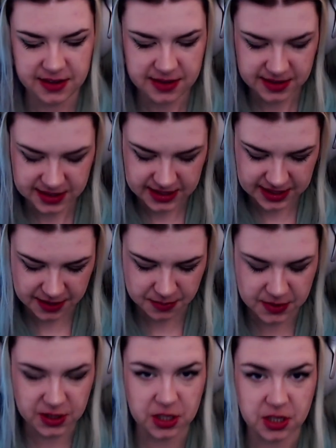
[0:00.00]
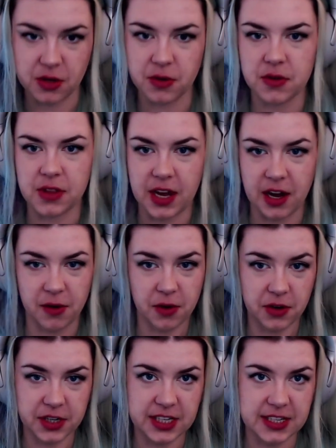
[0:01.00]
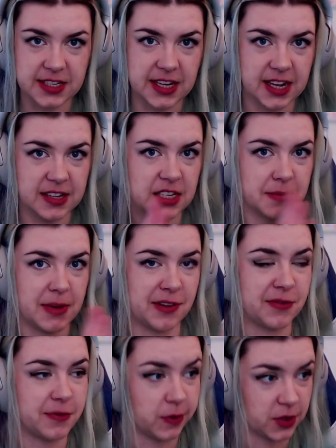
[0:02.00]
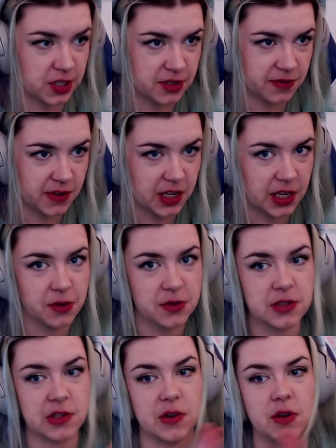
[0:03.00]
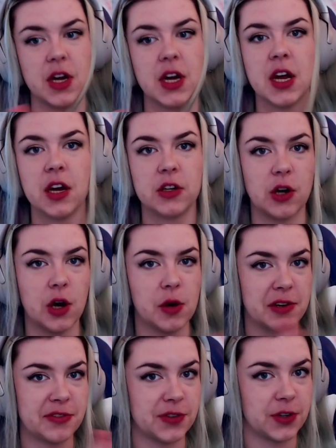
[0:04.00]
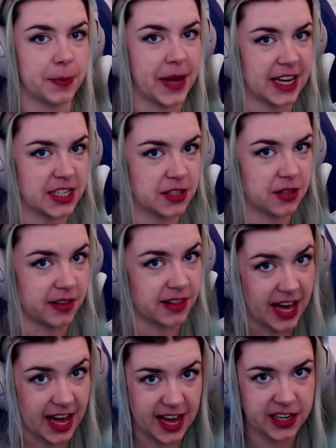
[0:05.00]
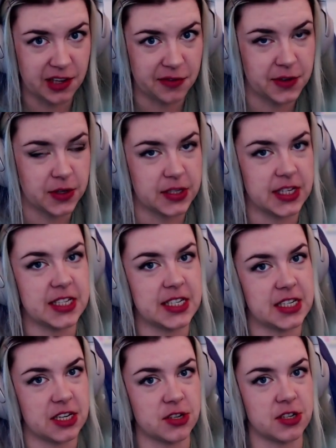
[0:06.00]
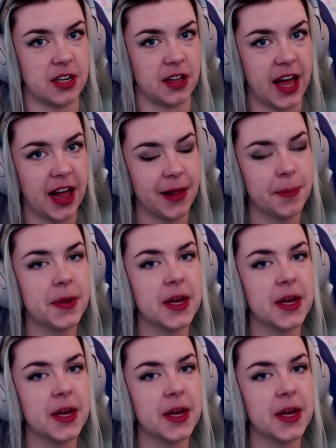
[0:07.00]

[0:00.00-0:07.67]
Sims 2 that I already discussed in my first video, so go refer back to that if you need additional help.